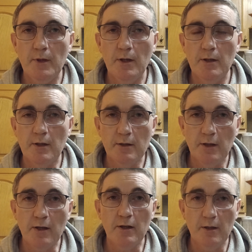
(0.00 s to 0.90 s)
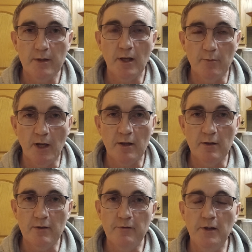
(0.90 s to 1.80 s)
and it can take time to get back on
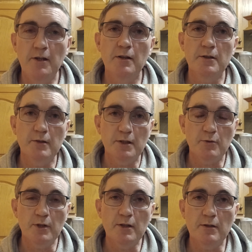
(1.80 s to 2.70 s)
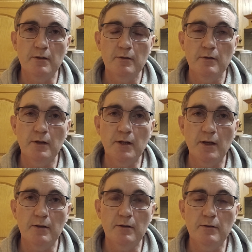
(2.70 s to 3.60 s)
your feet and to integrate it
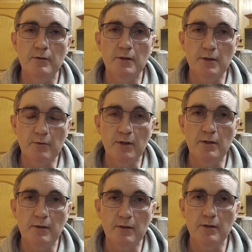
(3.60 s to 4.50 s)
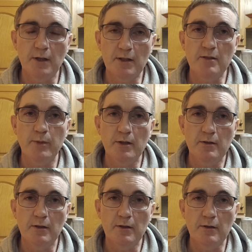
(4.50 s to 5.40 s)
again, to integrate that
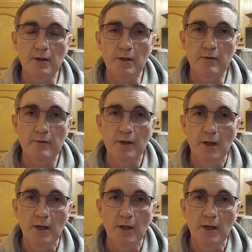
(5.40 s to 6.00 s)
experience into your life.